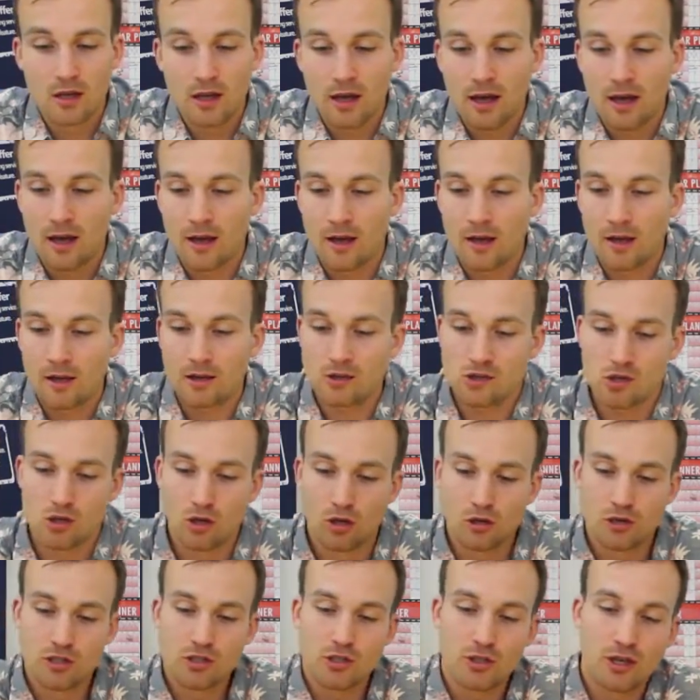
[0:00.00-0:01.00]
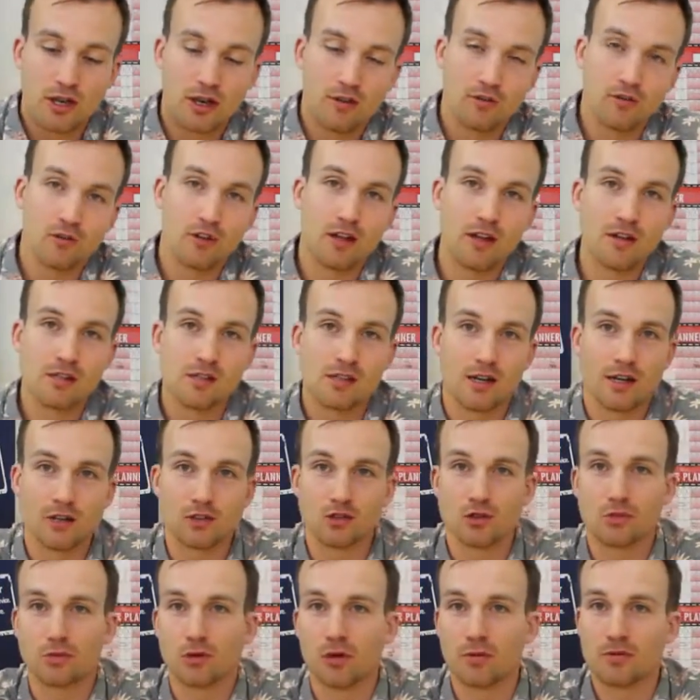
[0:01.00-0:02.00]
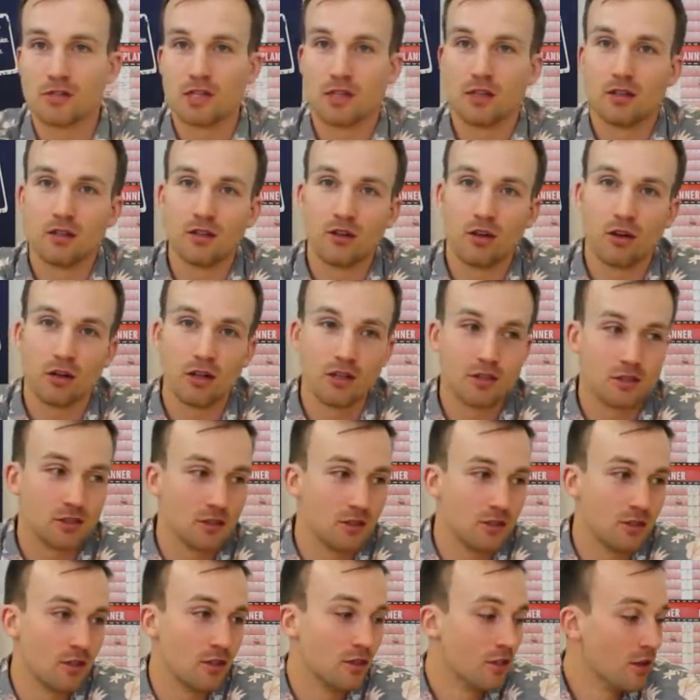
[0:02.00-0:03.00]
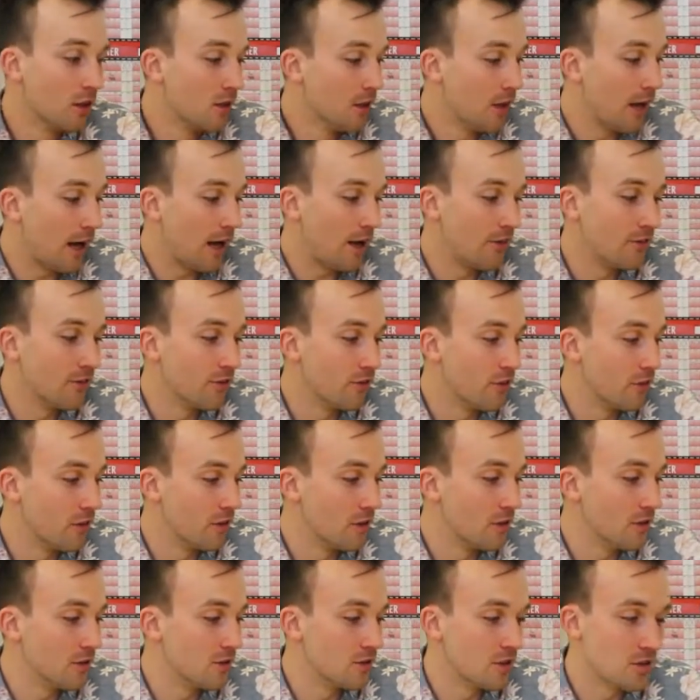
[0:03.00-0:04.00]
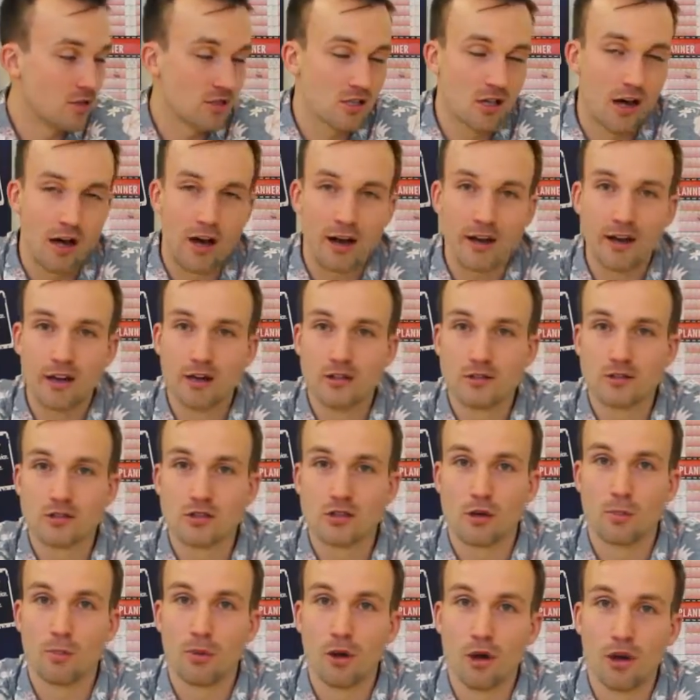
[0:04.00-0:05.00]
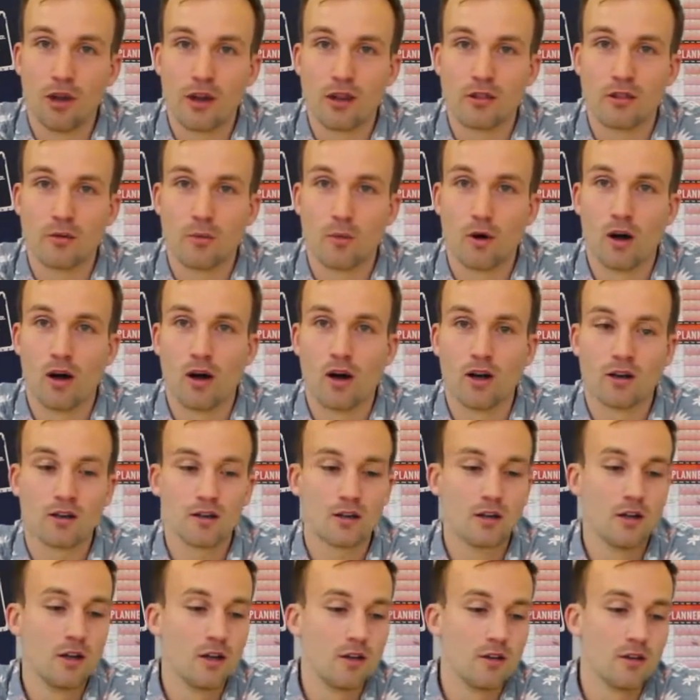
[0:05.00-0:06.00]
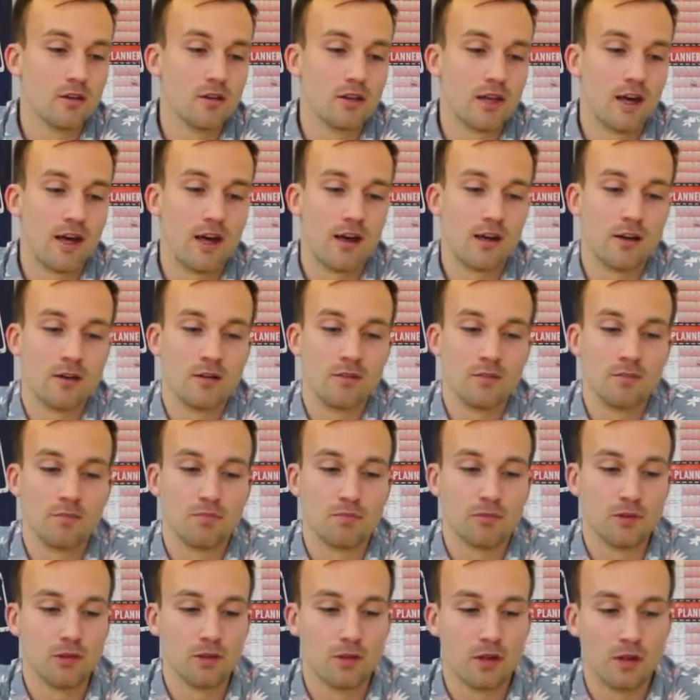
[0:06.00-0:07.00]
As long as you have the intellectual property, the knowledge, and the desire to put in the work, then